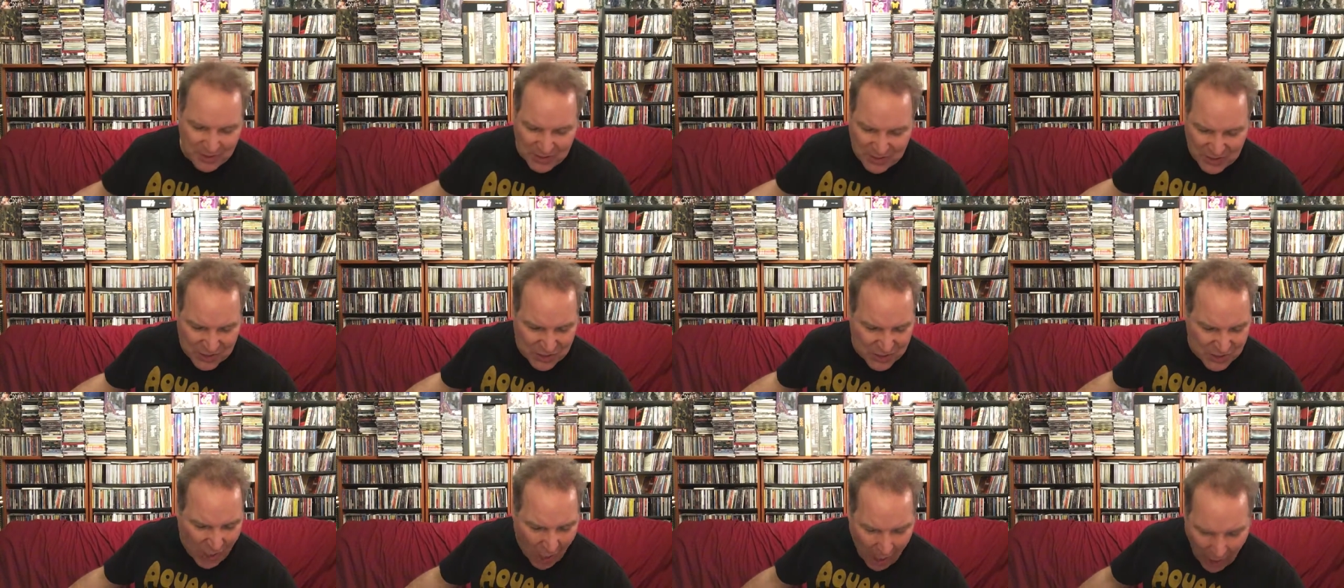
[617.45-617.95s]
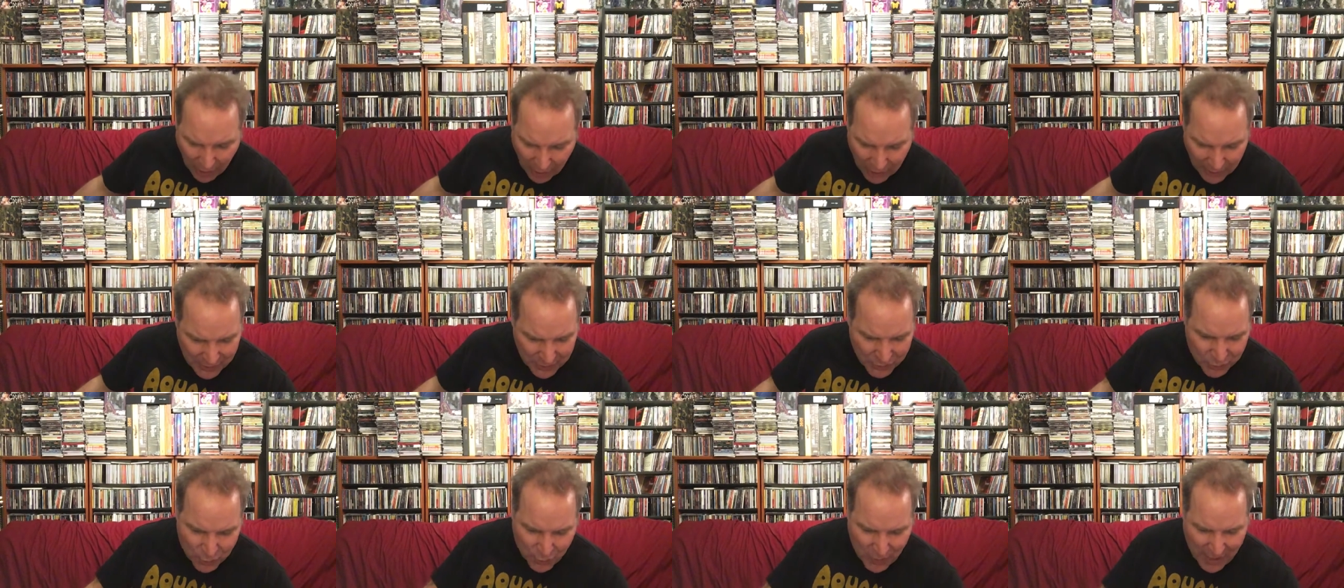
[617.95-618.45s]

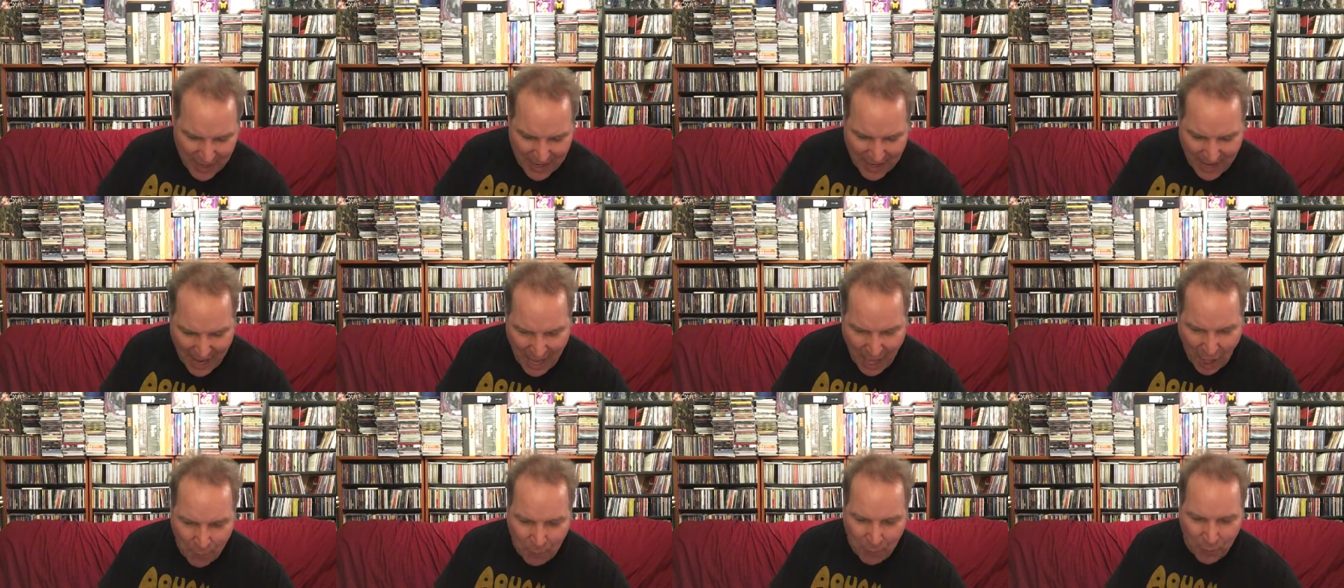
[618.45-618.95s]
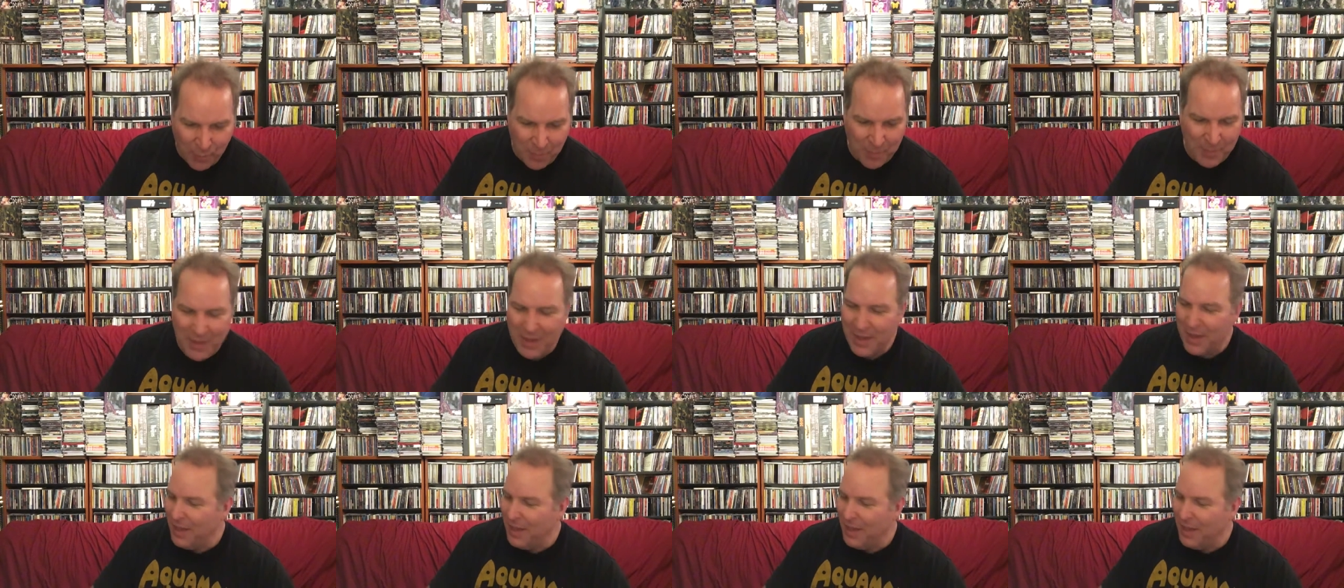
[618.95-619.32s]
Solid, great album.